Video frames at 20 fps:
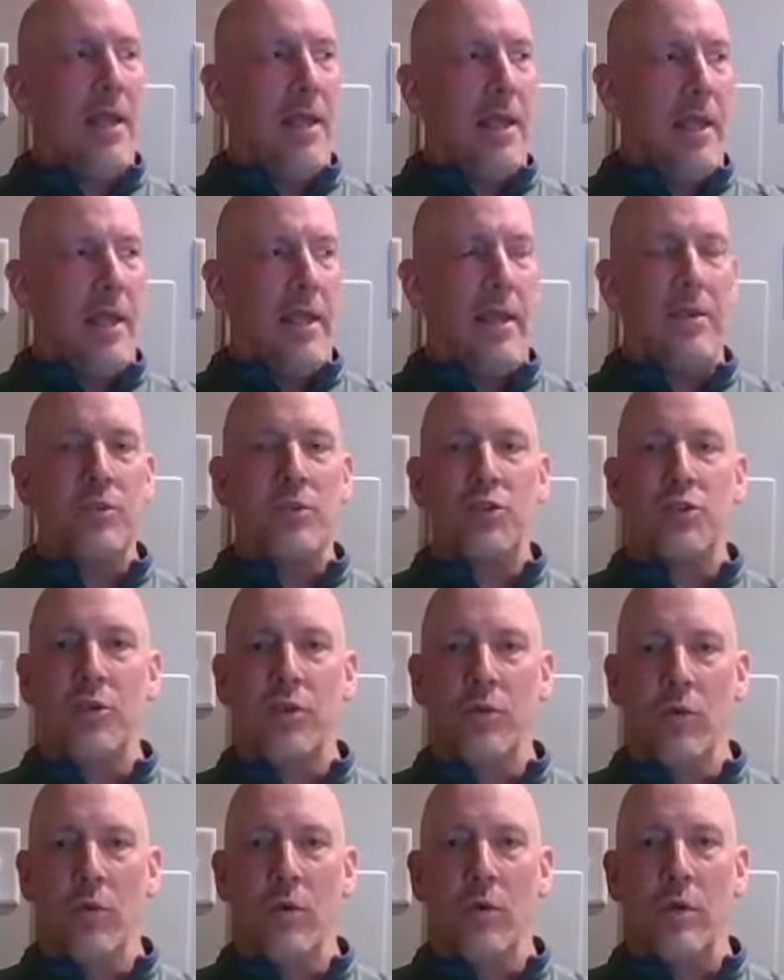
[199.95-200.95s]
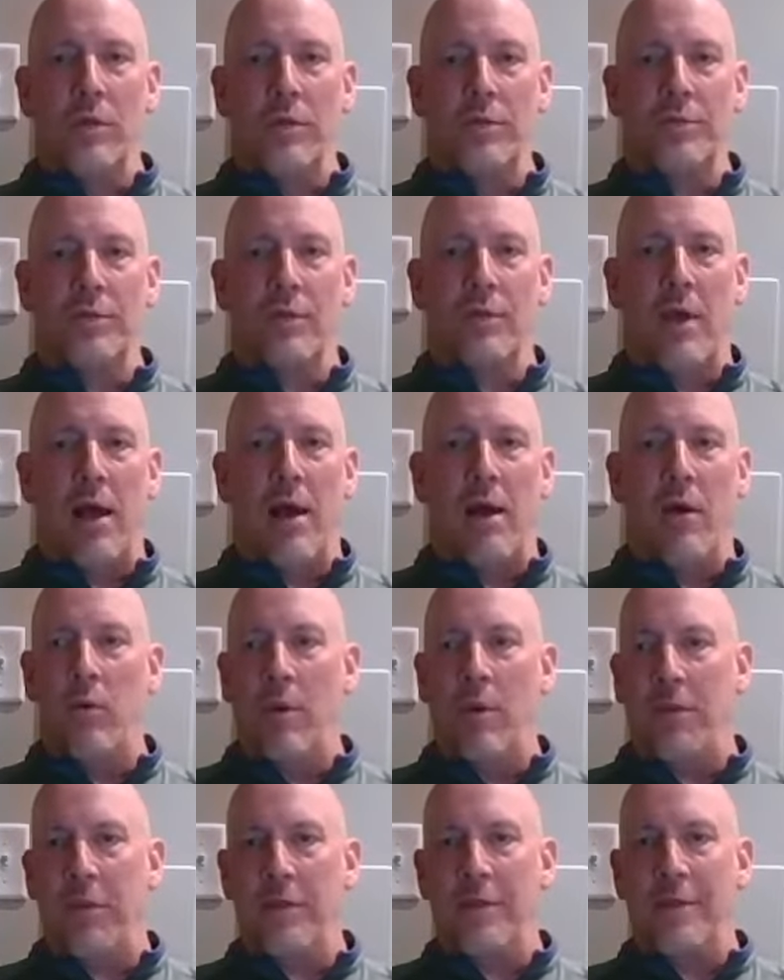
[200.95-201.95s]
in schools uh,
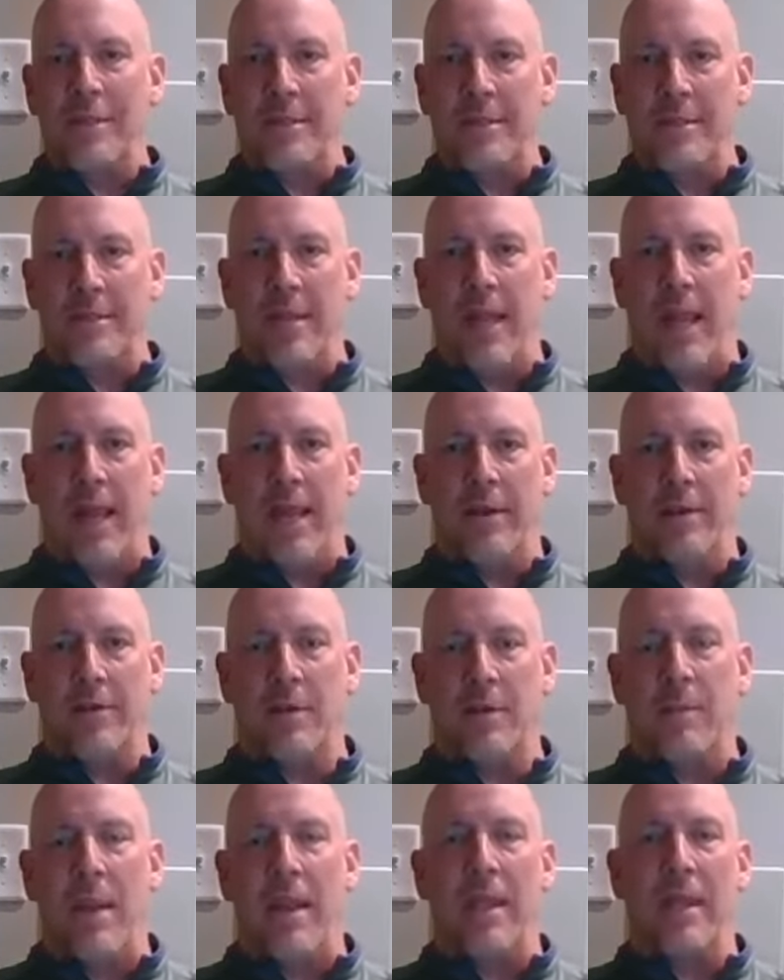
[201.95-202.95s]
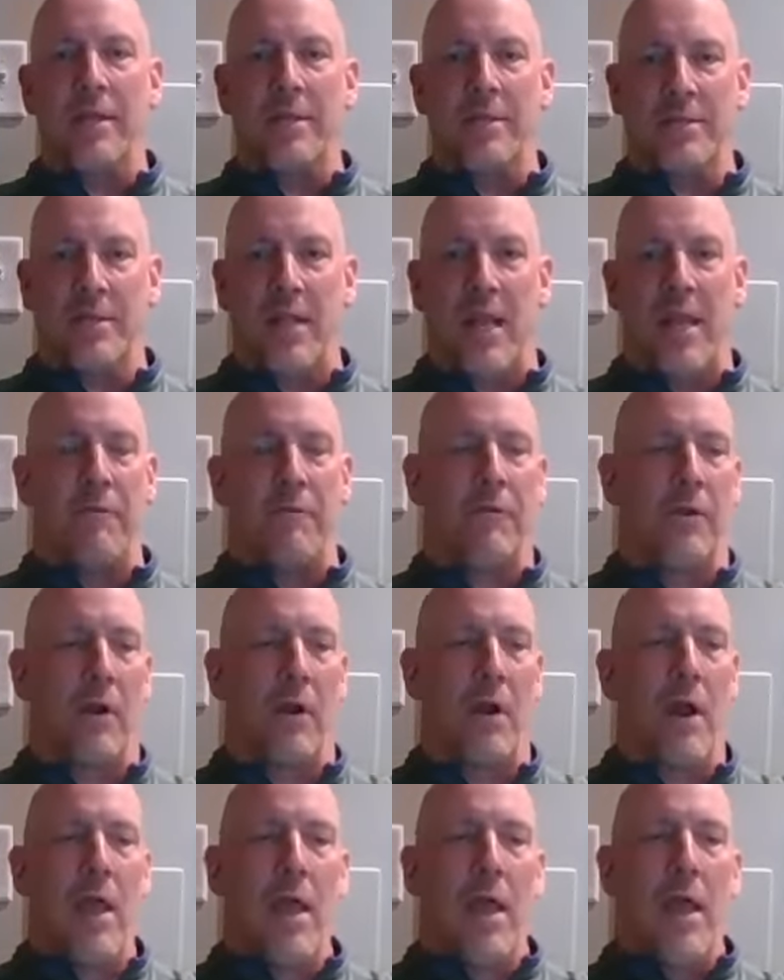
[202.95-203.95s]
within the state to make it safer